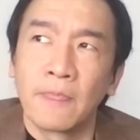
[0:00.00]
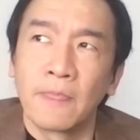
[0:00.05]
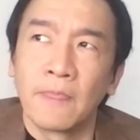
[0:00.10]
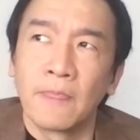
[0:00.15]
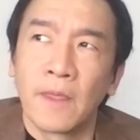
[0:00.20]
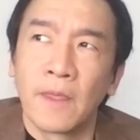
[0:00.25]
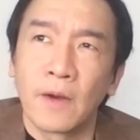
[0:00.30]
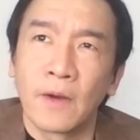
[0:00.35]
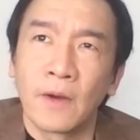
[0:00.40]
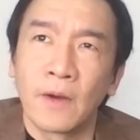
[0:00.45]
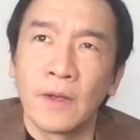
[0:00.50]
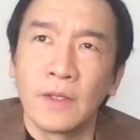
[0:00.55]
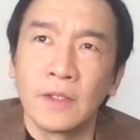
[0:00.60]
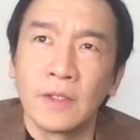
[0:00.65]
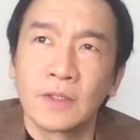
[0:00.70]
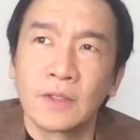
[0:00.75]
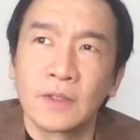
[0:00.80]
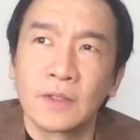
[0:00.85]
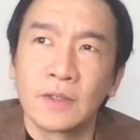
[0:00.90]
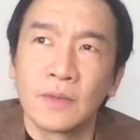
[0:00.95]
there
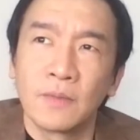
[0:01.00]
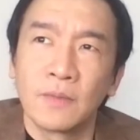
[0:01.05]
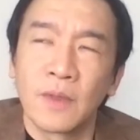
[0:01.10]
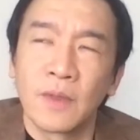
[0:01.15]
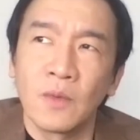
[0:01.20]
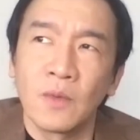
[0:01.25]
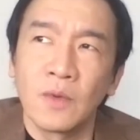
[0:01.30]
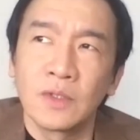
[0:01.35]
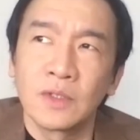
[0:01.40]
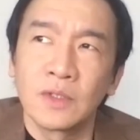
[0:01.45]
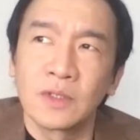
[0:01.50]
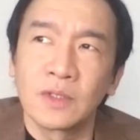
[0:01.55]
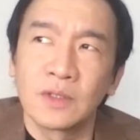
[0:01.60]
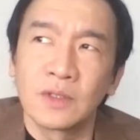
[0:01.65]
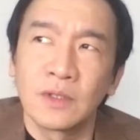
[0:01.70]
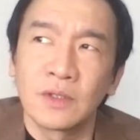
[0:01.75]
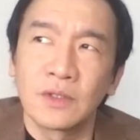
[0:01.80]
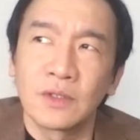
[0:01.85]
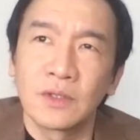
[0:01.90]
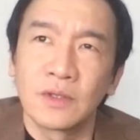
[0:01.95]
is there was
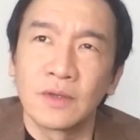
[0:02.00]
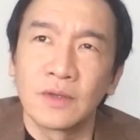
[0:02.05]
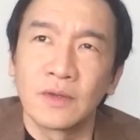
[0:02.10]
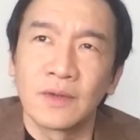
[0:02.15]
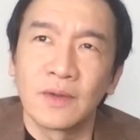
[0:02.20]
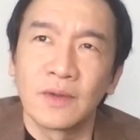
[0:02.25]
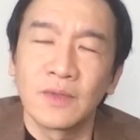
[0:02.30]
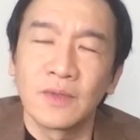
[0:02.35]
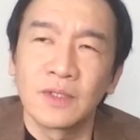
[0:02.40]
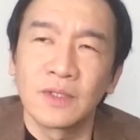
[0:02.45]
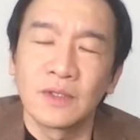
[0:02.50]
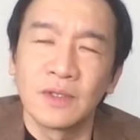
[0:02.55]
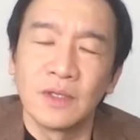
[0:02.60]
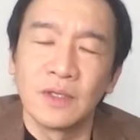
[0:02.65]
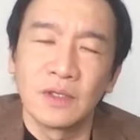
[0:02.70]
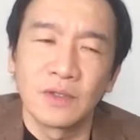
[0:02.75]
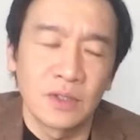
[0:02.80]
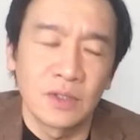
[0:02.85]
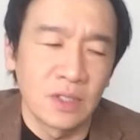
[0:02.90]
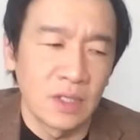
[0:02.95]
such a there was such an
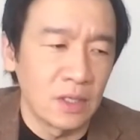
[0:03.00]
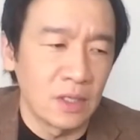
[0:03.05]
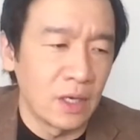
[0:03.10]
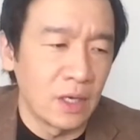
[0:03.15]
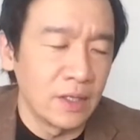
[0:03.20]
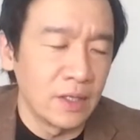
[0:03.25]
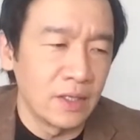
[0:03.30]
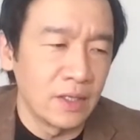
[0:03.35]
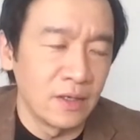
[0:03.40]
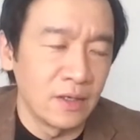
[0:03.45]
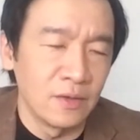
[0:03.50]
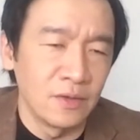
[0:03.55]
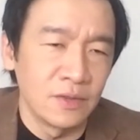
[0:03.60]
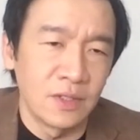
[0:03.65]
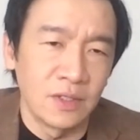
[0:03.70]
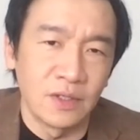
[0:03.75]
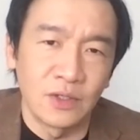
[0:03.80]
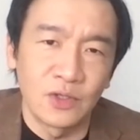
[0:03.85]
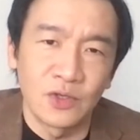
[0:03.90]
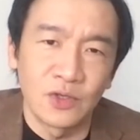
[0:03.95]
interesting line that he
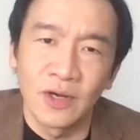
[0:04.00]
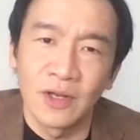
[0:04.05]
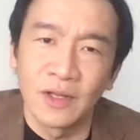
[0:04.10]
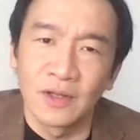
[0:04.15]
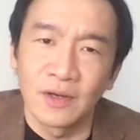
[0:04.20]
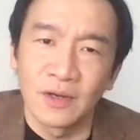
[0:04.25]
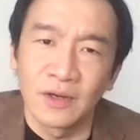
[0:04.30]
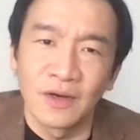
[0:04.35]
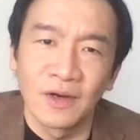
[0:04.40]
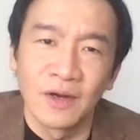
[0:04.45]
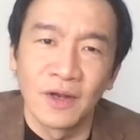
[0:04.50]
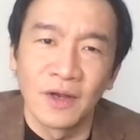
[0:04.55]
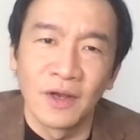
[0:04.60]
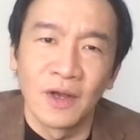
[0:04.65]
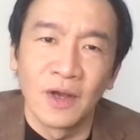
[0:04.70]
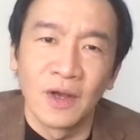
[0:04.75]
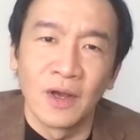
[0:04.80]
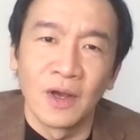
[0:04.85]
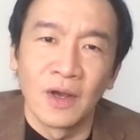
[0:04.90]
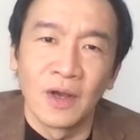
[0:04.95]
used in the trailer
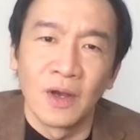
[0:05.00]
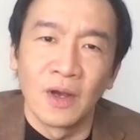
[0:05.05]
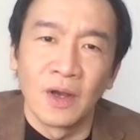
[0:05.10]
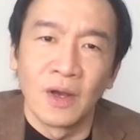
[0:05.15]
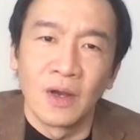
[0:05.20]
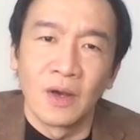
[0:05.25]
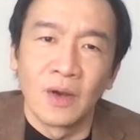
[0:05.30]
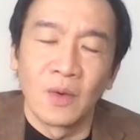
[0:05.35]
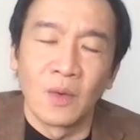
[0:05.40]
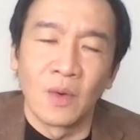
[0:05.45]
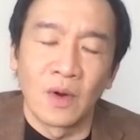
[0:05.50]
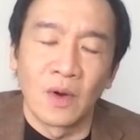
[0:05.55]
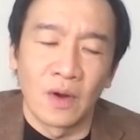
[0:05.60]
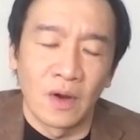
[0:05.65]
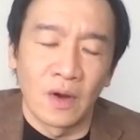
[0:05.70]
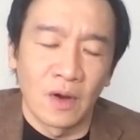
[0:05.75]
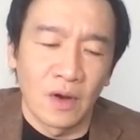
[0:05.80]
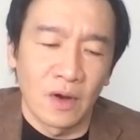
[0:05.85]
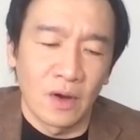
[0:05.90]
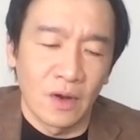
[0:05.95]

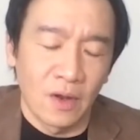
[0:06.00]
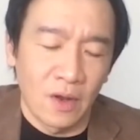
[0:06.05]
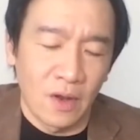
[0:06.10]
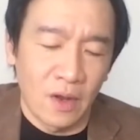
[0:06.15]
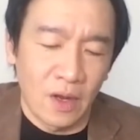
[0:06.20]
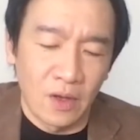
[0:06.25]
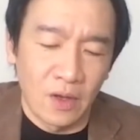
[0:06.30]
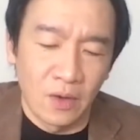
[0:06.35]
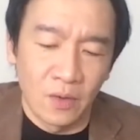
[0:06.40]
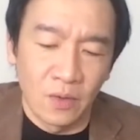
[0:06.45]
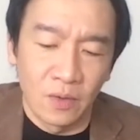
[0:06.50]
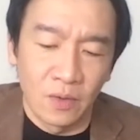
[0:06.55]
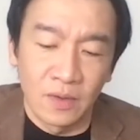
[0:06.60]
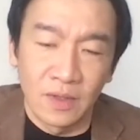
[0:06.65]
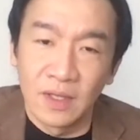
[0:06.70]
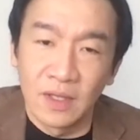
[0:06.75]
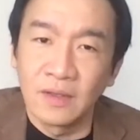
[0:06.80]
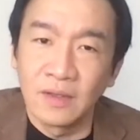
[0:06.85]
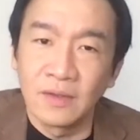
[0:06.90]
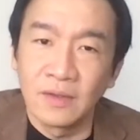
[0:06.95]
where I go
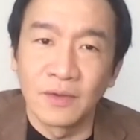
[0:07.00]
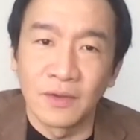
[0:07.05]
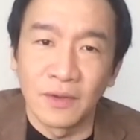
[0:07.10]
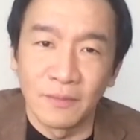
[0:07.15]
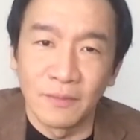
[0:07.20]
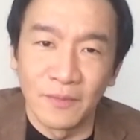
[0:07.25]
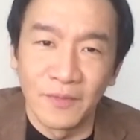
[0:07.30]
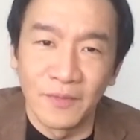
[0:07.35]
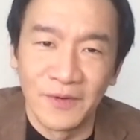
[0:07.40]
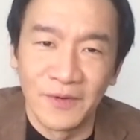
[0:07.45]
kill them.